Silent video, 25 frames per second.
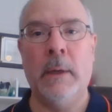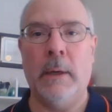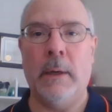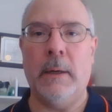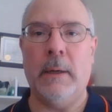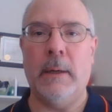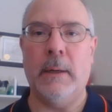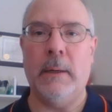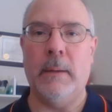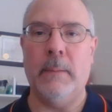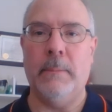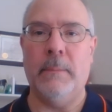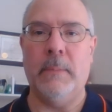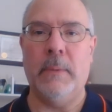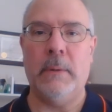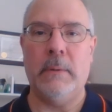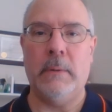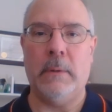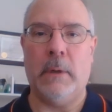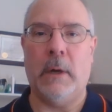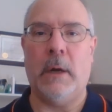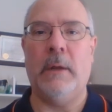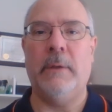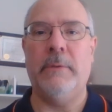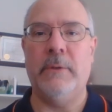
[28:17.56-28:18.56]

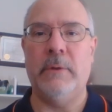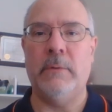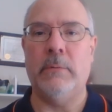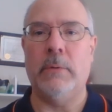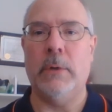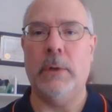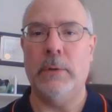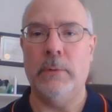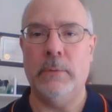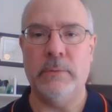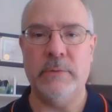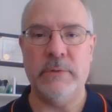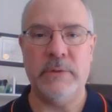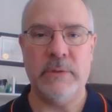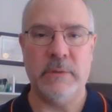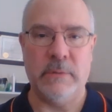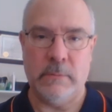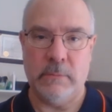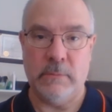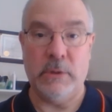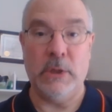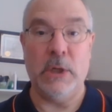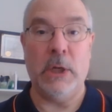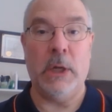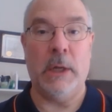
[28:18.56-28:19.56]
on the road to
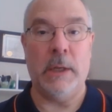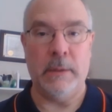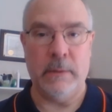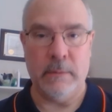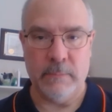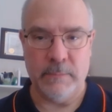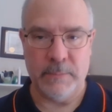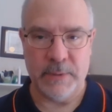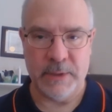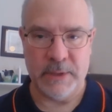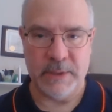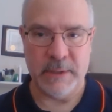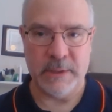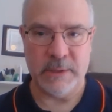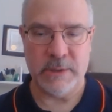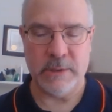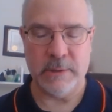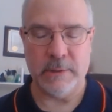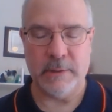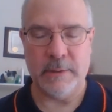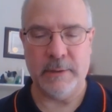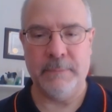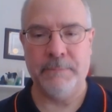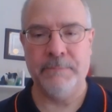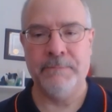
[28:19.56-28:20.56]
none,
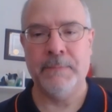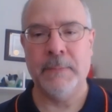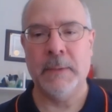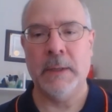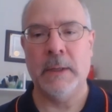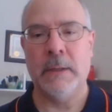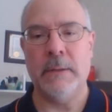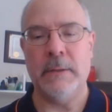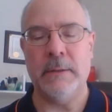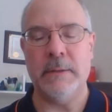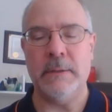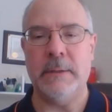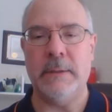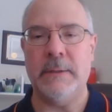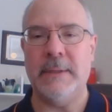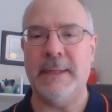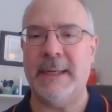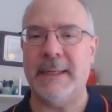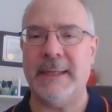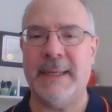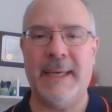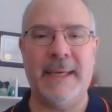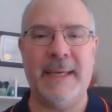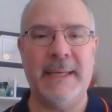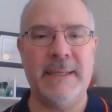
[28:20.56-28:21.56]
potentially.
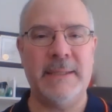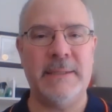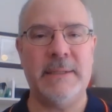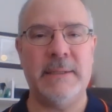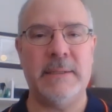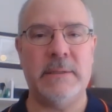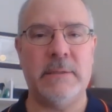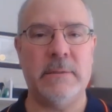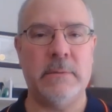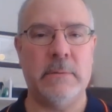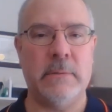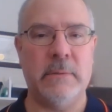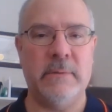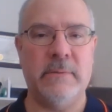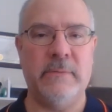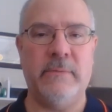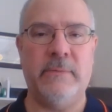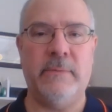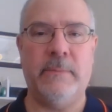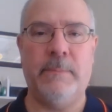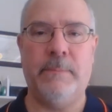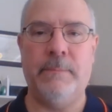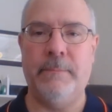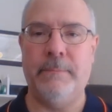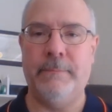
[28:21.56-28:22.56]
That case is sort of
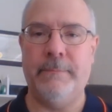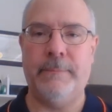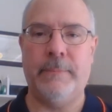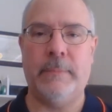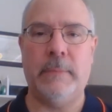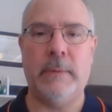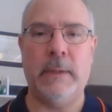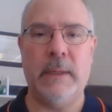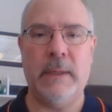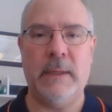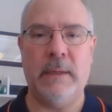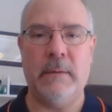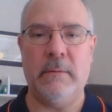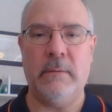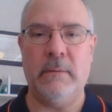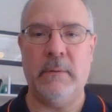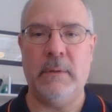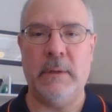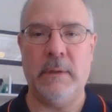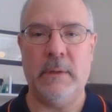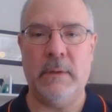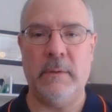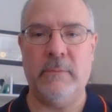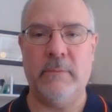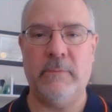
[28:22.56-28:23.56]

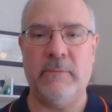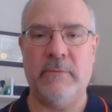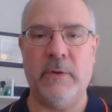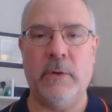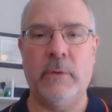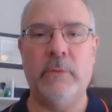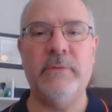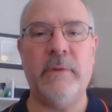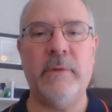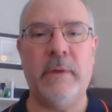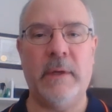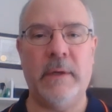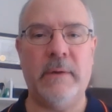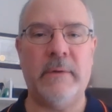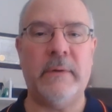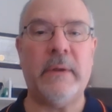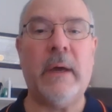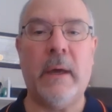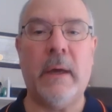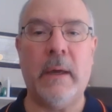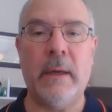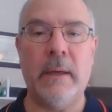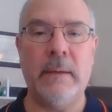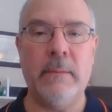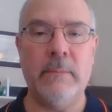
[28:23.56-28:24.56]
frozen in
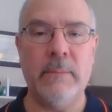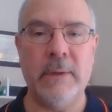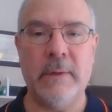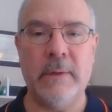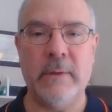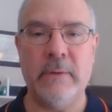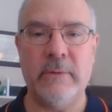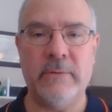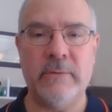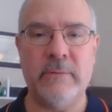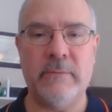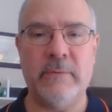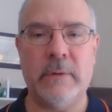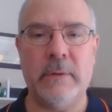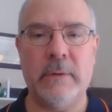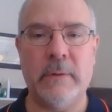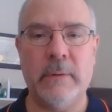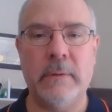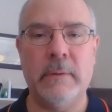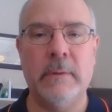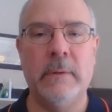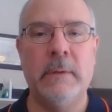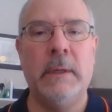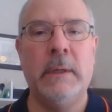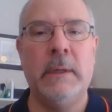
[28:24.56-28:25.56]
time because of
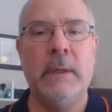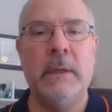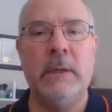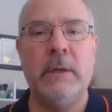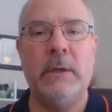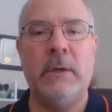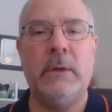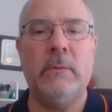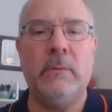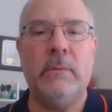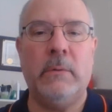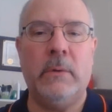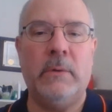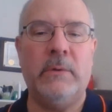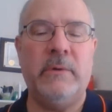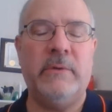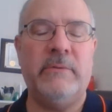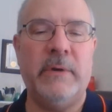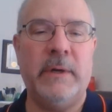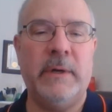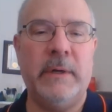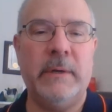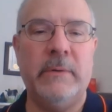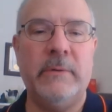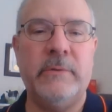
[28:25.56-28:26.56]
our
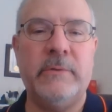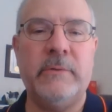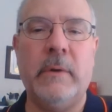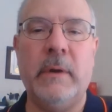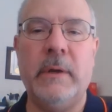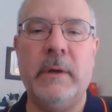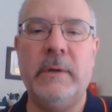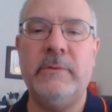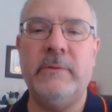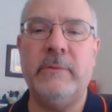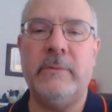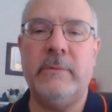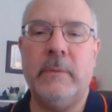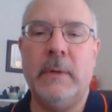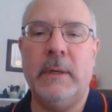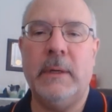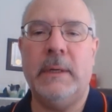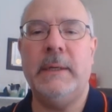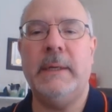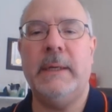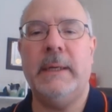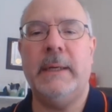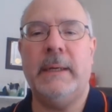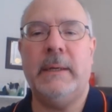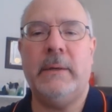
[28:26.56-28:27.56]
coronavirus crisis right
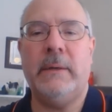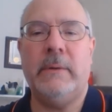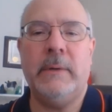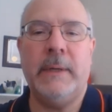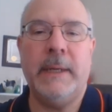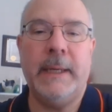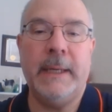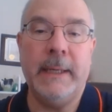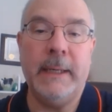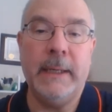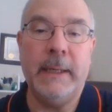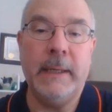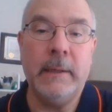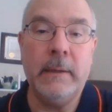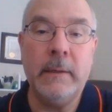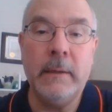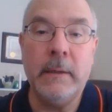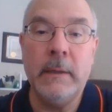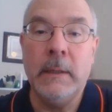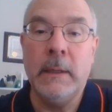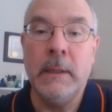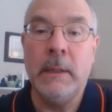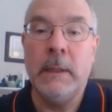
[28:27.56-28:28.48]
now, and